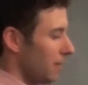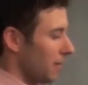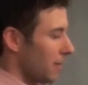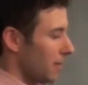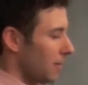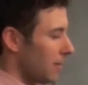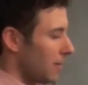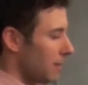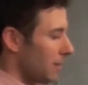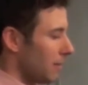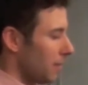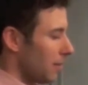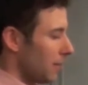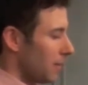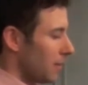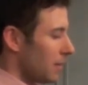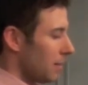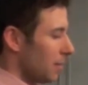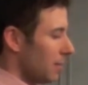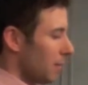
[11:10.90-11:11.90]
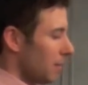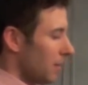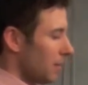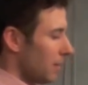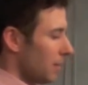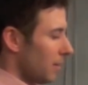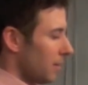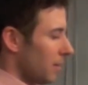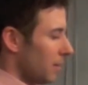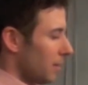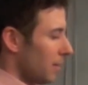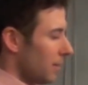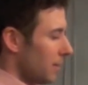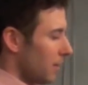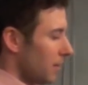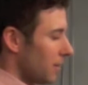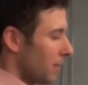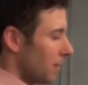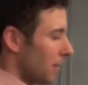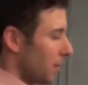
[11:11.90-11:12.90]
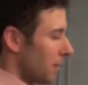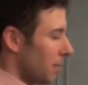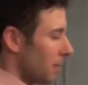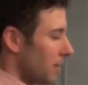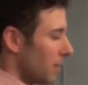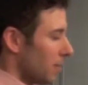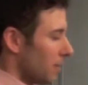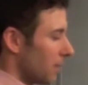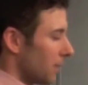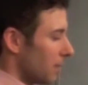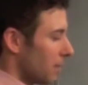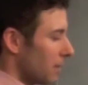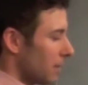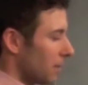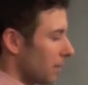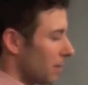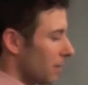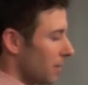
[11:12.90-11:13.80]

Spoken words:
No one is speaking in this clip.